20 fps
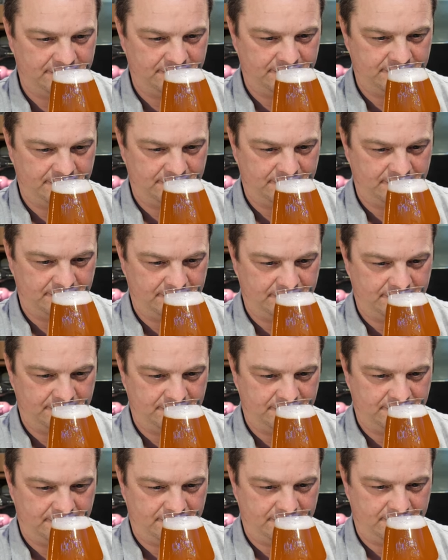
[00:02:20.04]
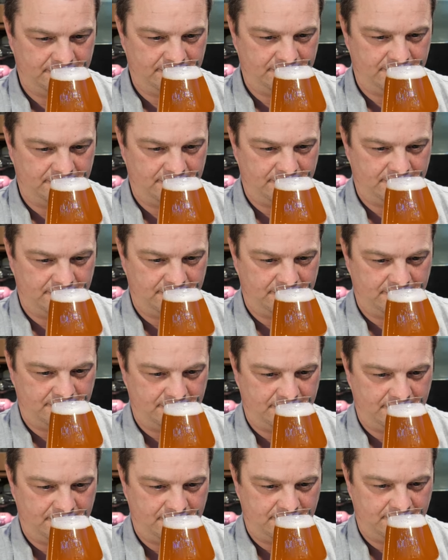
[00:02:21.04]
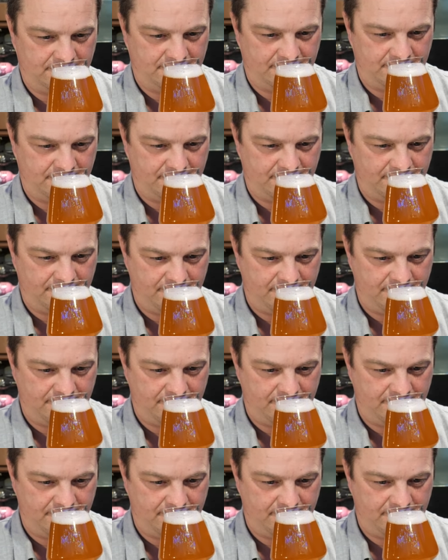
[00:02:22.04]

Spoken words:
[no speech]